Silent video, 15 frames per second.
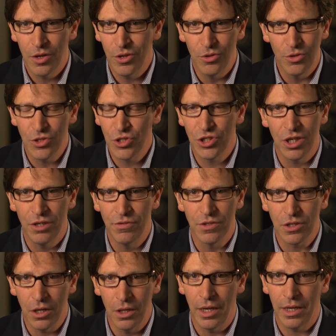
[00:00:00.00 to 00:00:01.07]
you know, this stuff
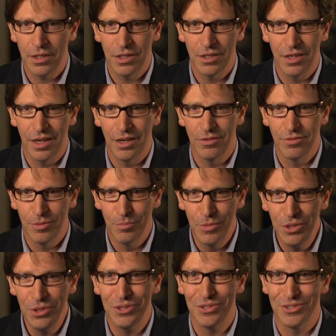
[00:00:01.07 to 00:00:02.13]
is collected now for
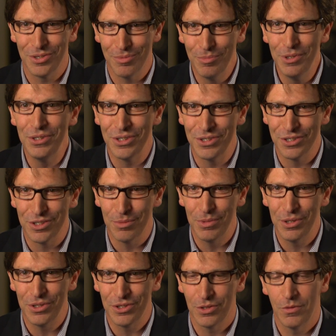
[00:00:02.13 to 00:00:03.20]
millions and millions and
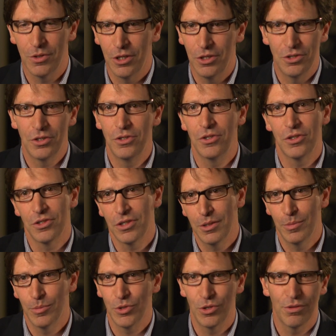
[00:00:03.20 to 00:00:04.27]
millions of dollars. And you can see
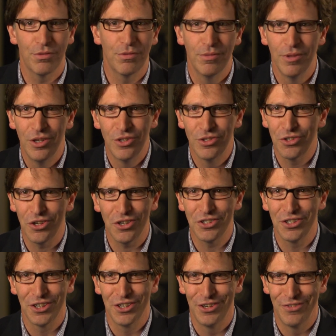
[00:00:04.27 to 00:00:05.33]
them sort of
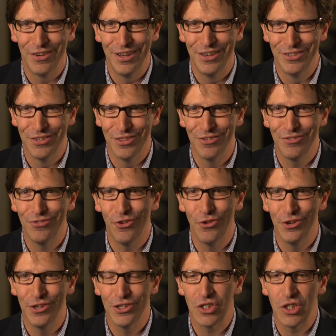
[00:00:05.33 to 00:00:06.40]
tossing it around in the
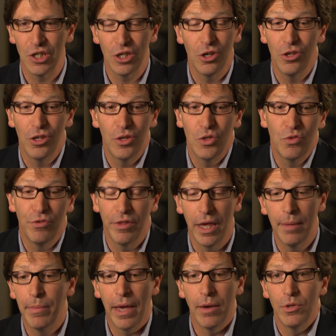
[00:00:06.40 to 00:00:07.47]
forest. And, you know, for
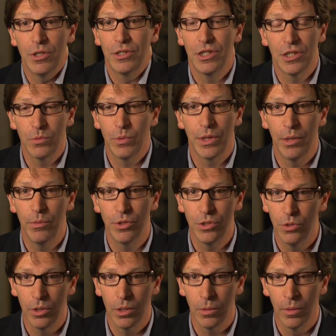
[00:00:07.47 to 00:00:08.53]
them, that was just what they were
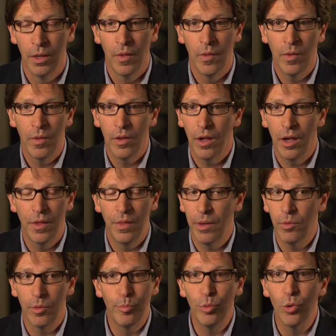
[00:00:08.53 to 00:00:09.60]
doing. And they
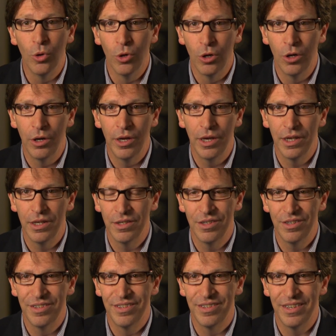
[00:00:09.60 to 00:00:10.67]
were poor
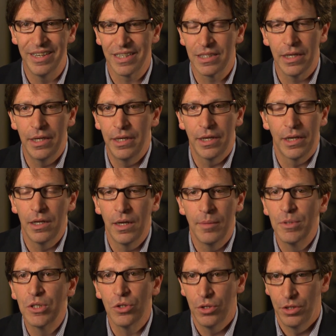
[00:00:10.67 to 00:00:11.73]
and exciting. And I'm
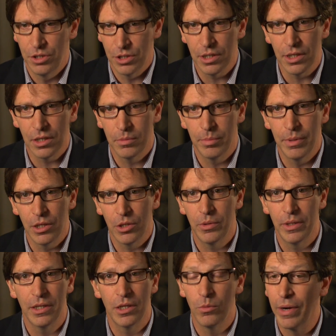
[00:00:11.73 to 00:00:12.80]
sure there's things
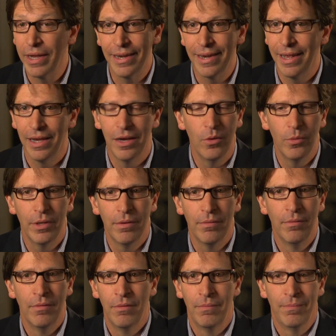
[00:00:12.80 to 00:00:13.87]
created right now in
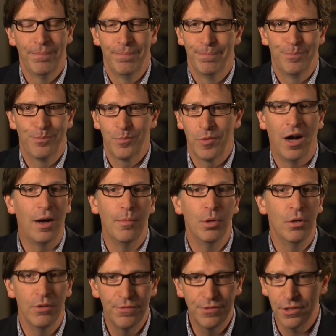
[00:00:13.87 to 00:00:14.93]

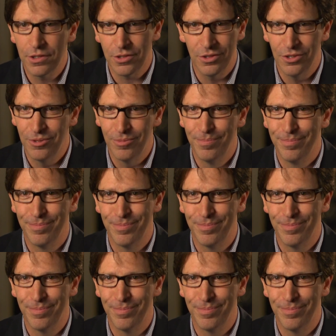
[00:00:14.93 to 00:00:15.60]
Khabarovsk or